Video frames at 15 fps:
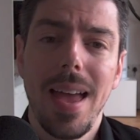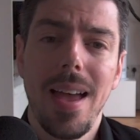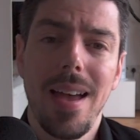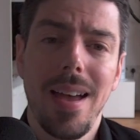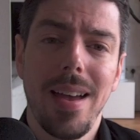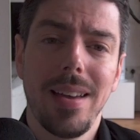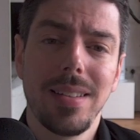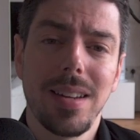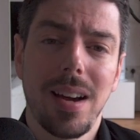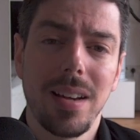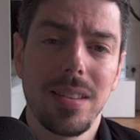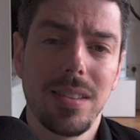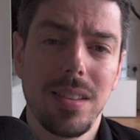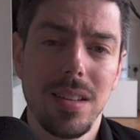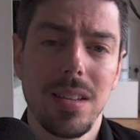And I
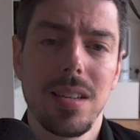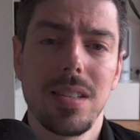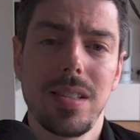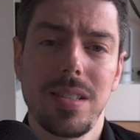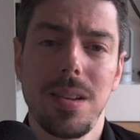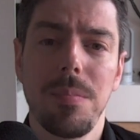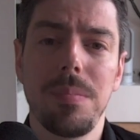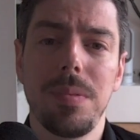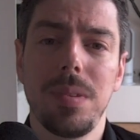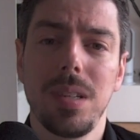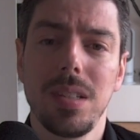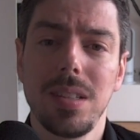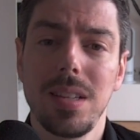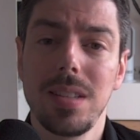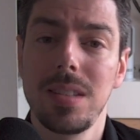think it's
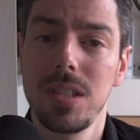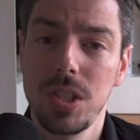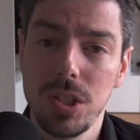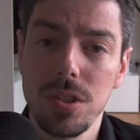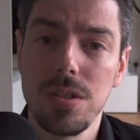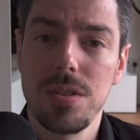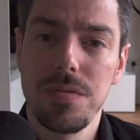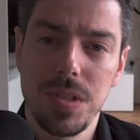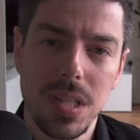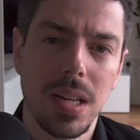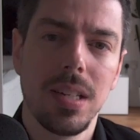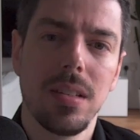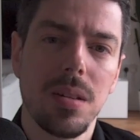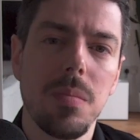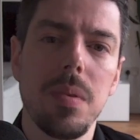something that deserves a
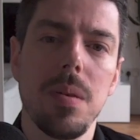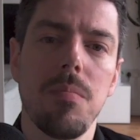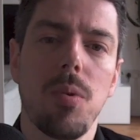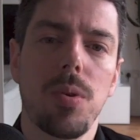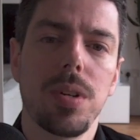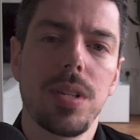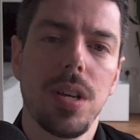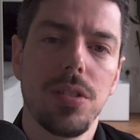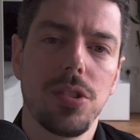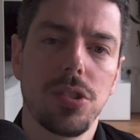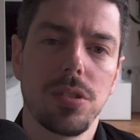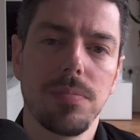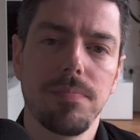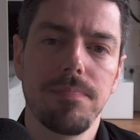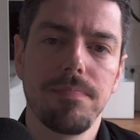little bit more attention.